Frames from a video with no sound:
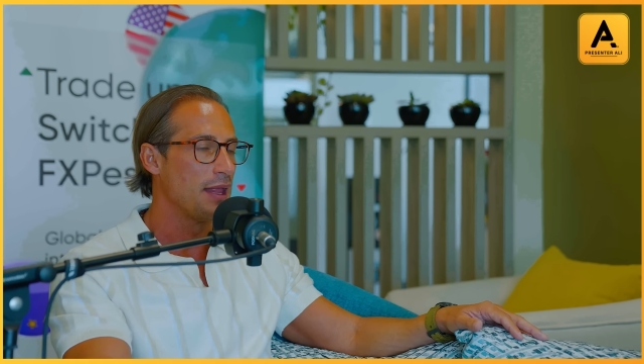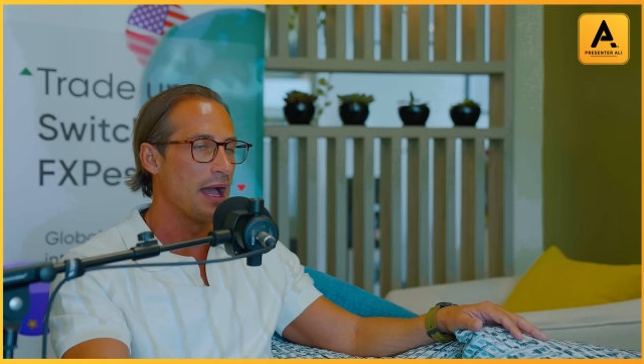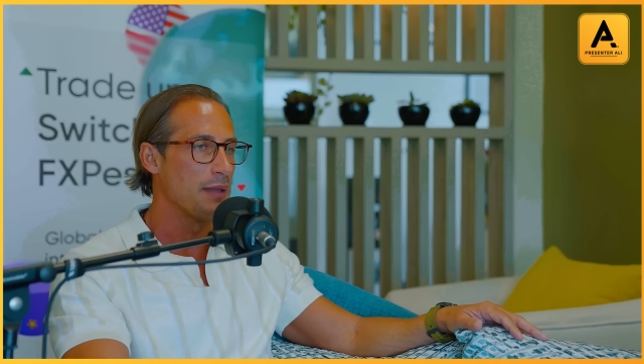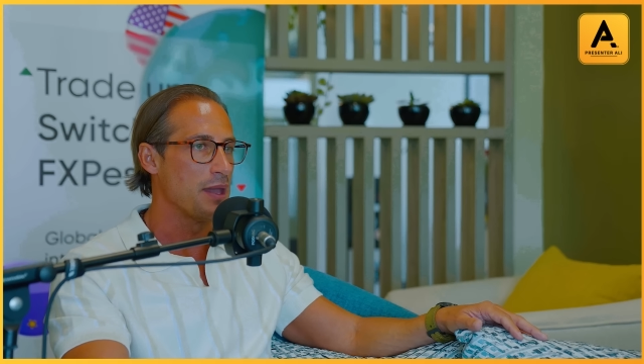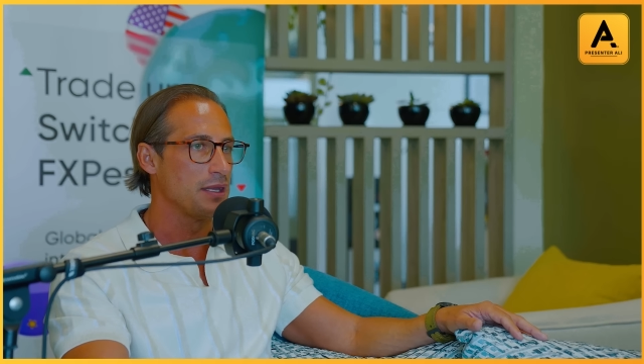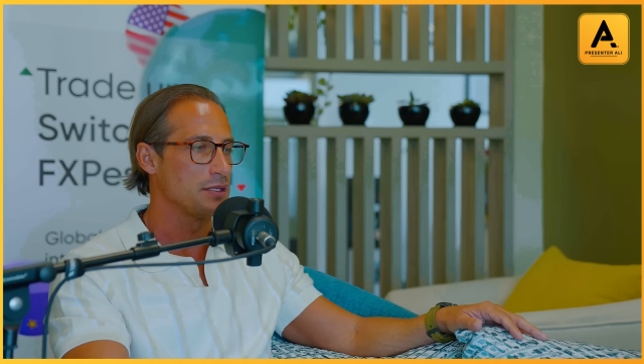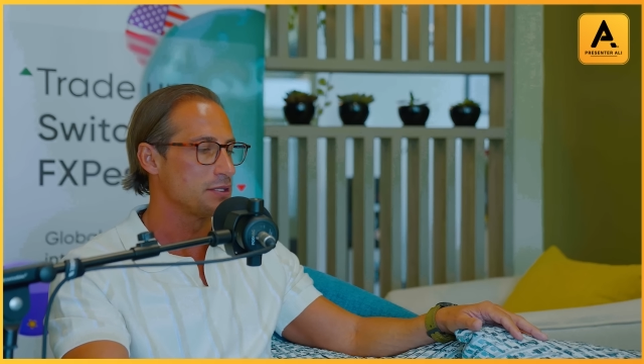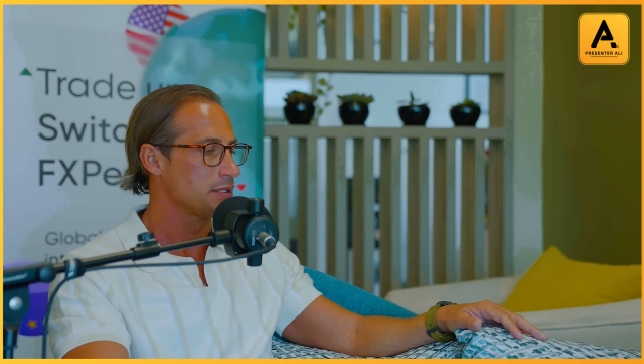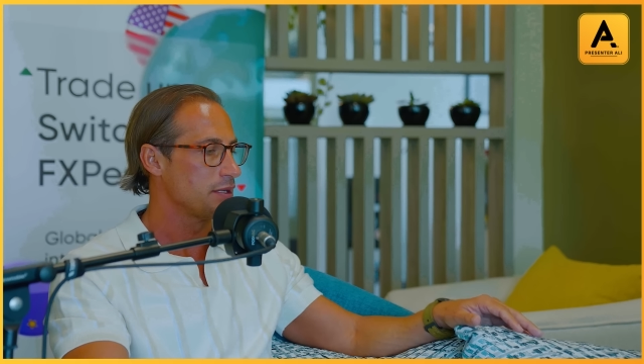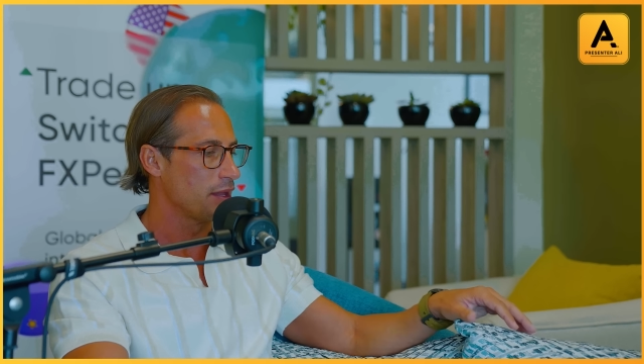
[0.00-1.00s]
I
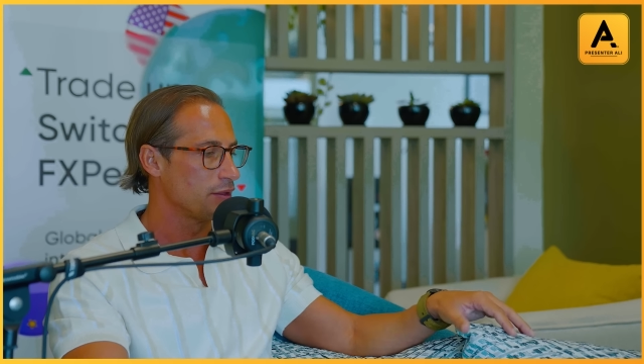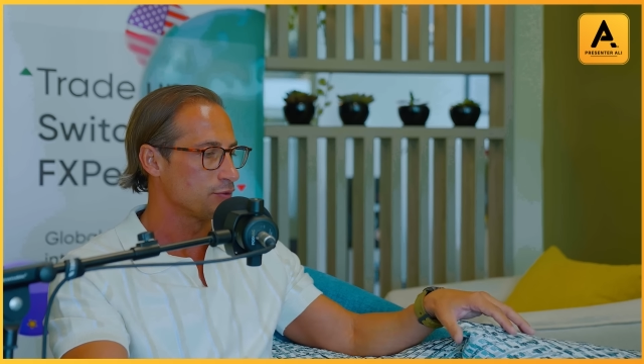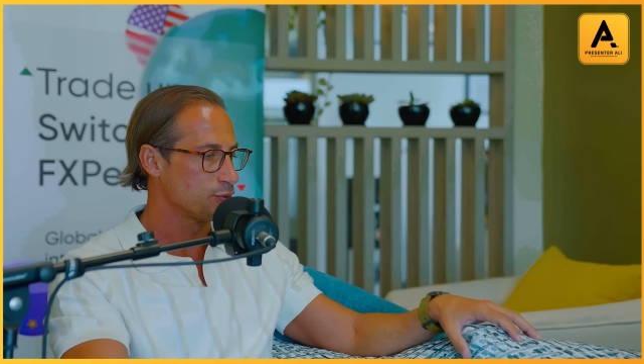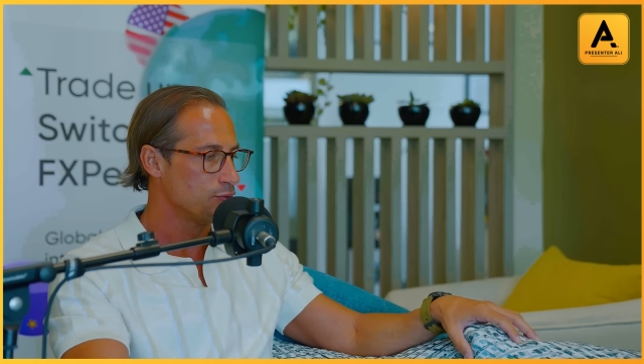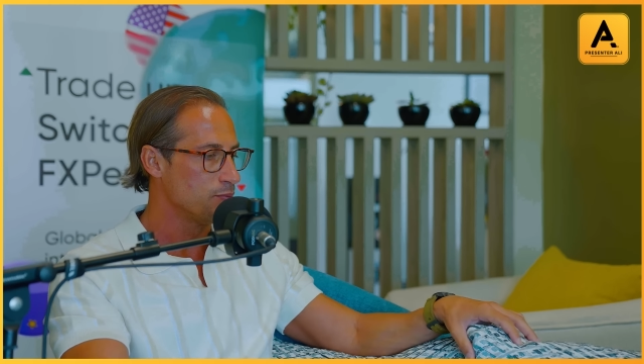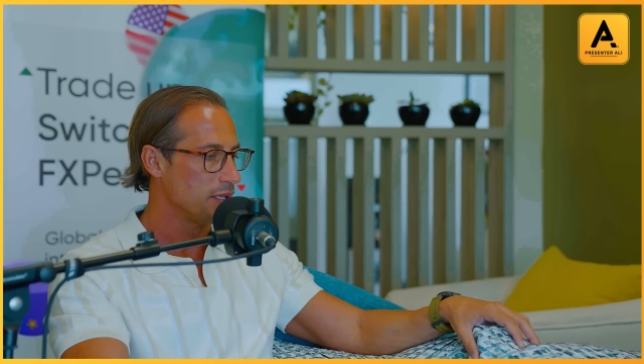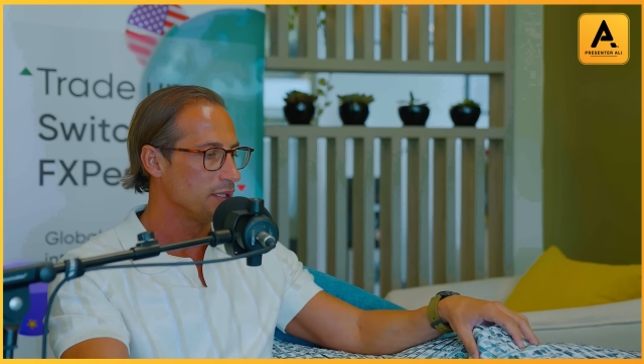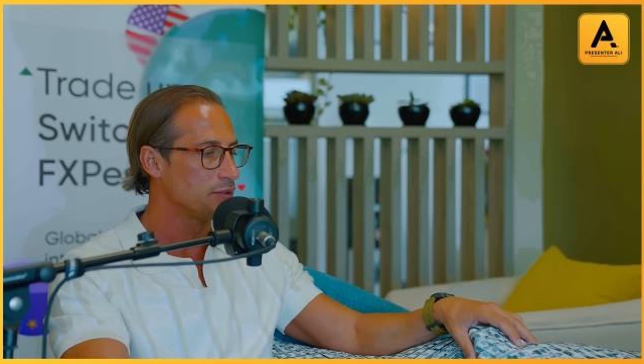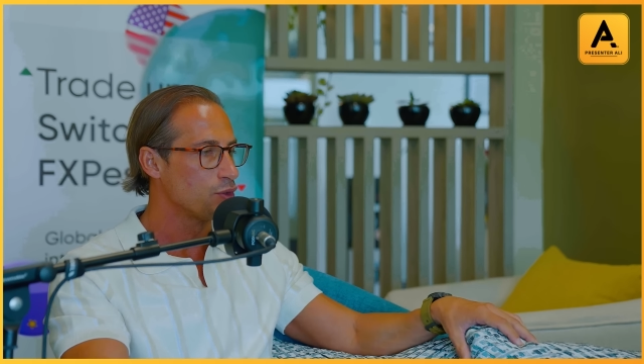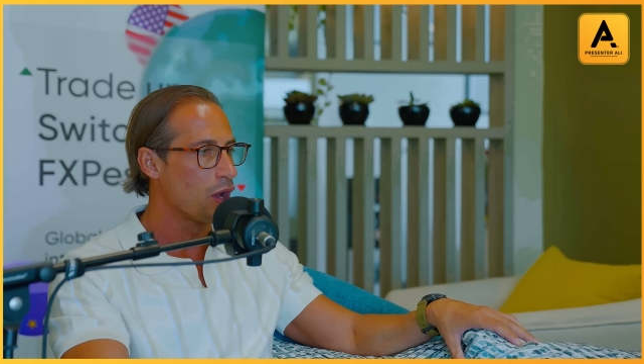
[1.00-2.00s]
manage another $2
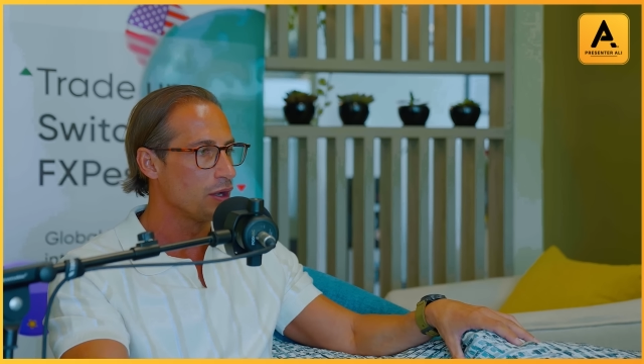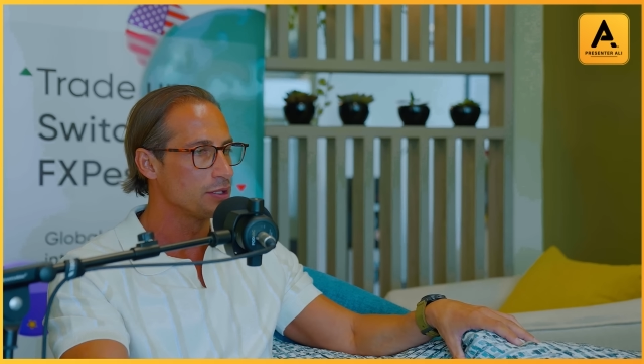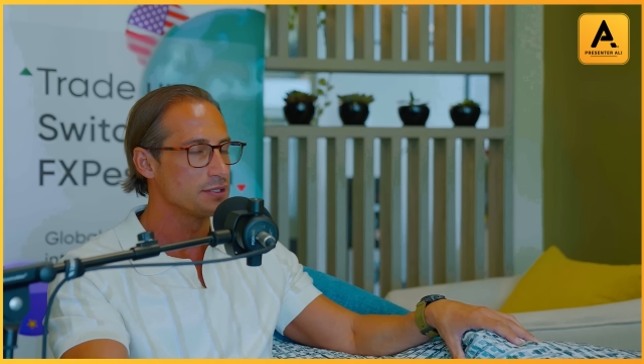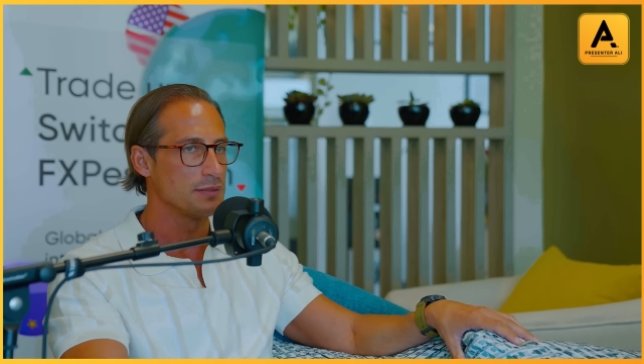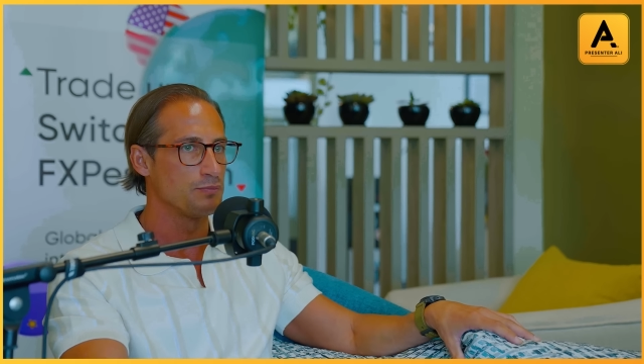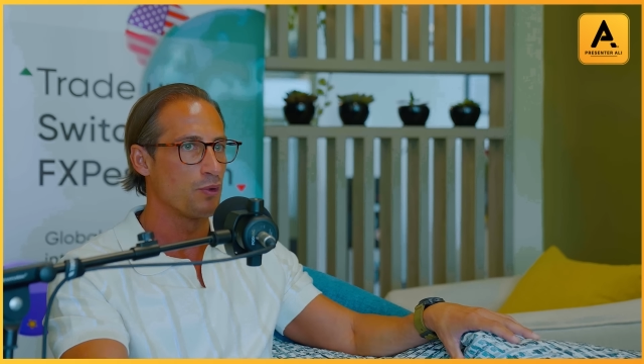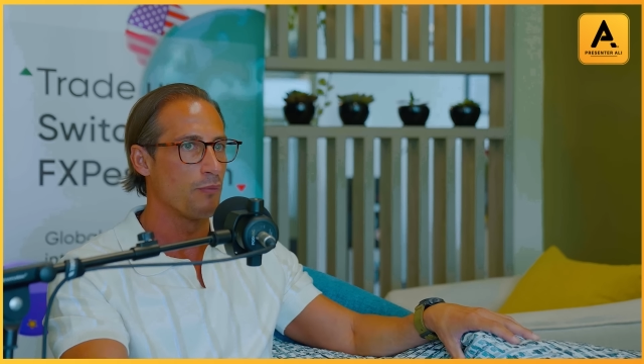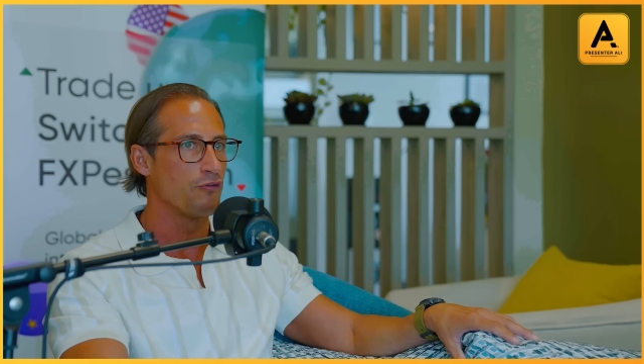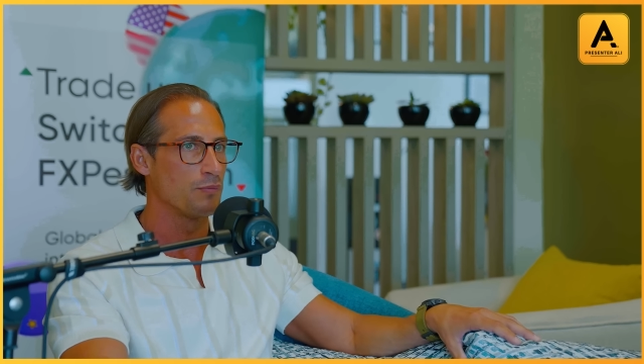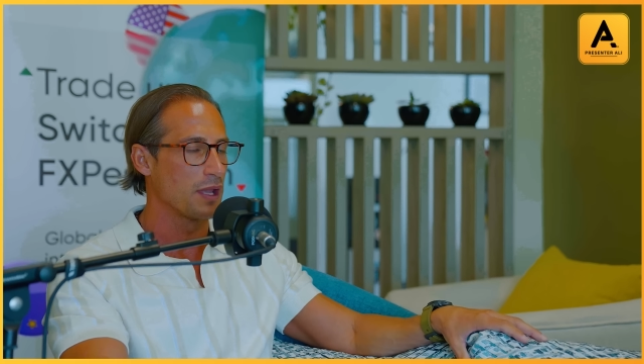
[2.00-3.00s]
million in prop
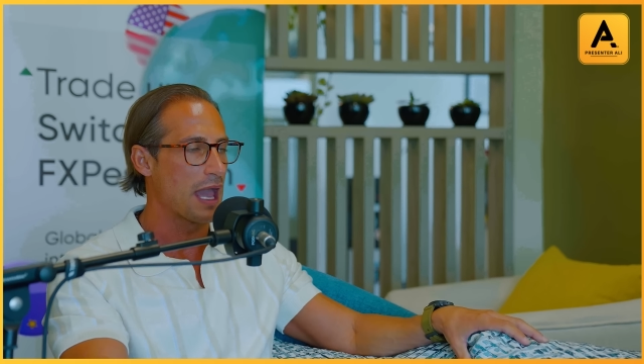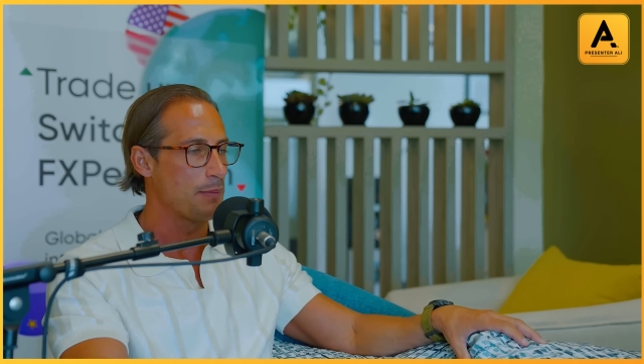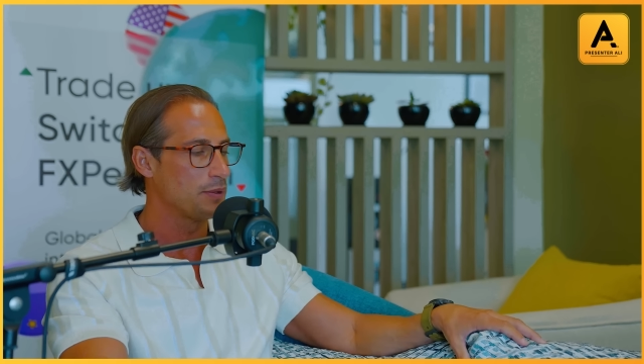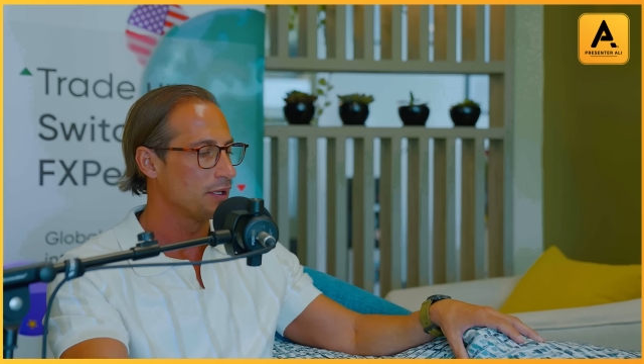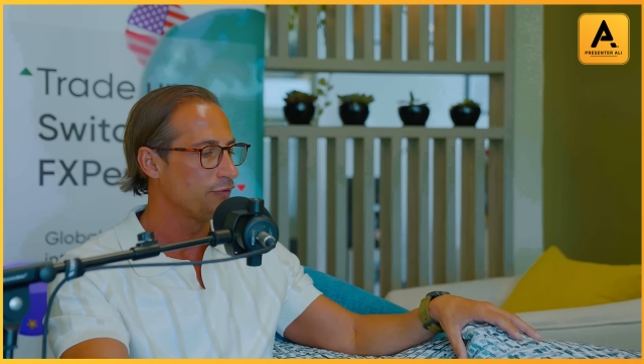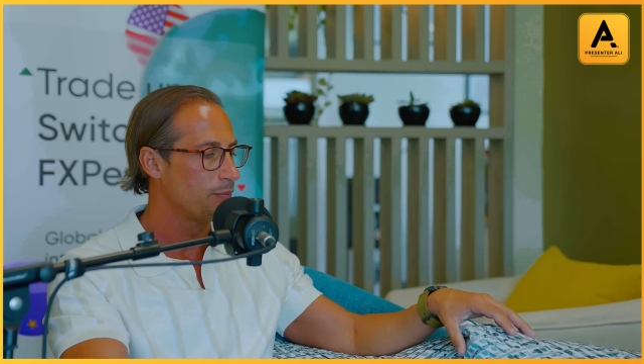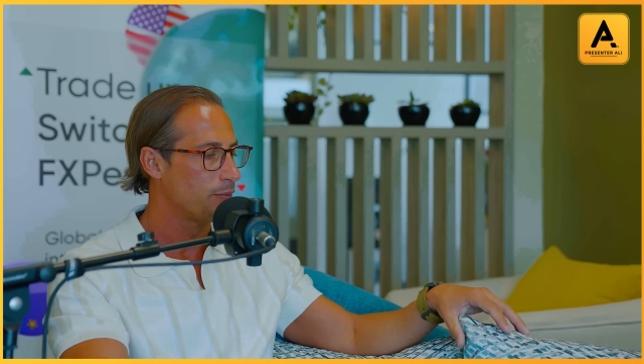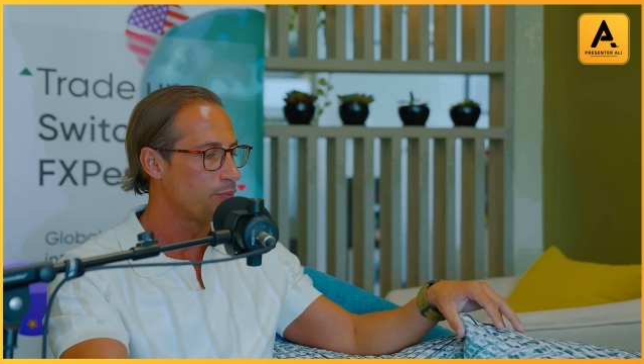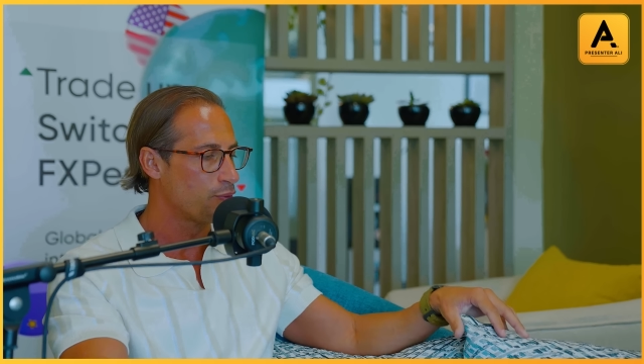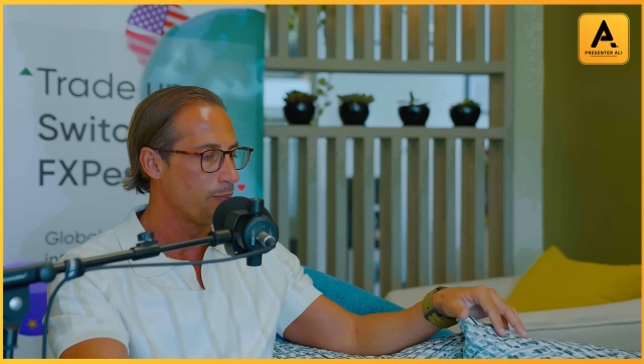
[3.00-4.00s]
firm capital from a
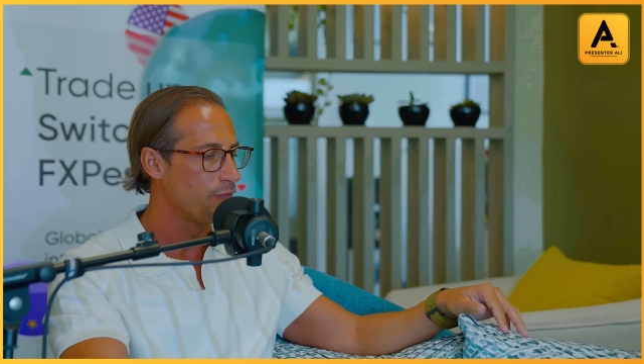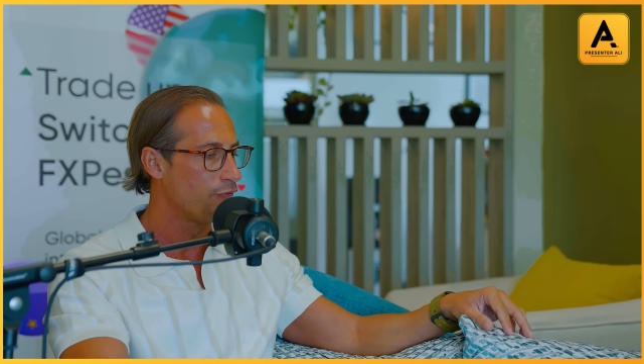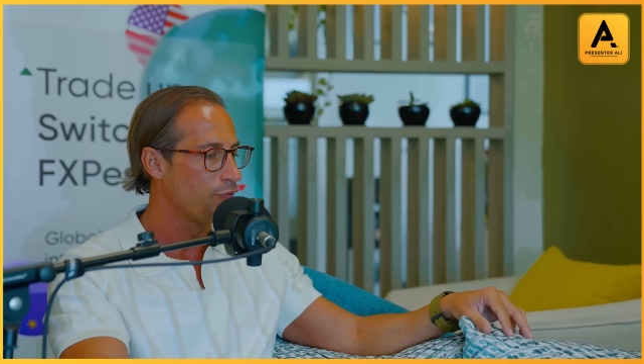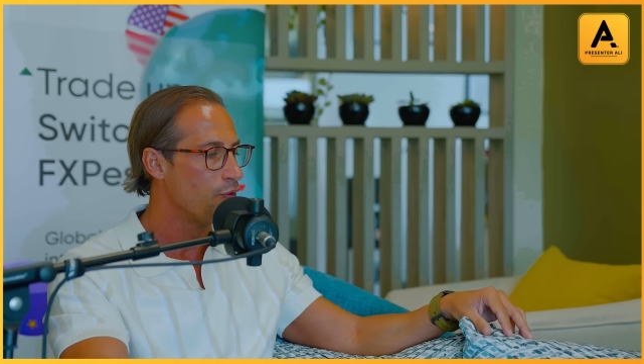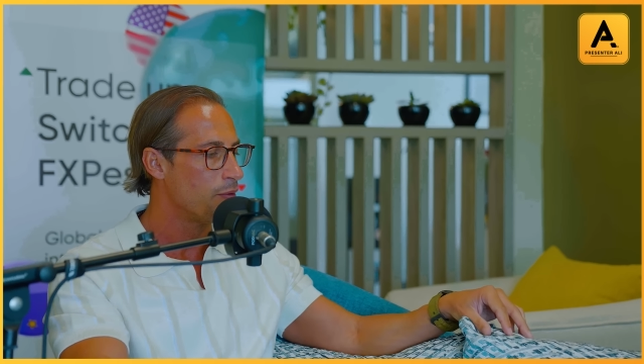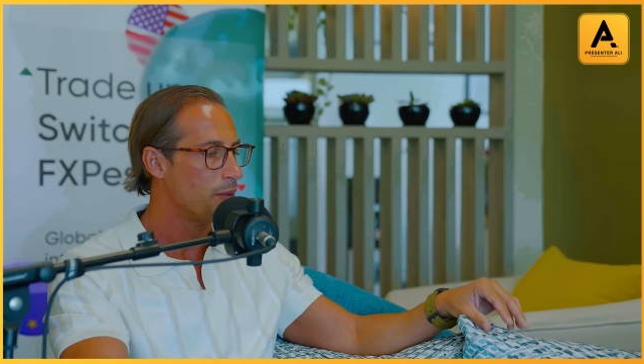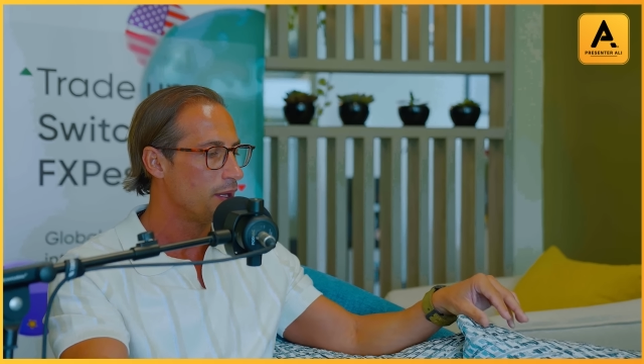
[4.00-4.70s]
prop firm,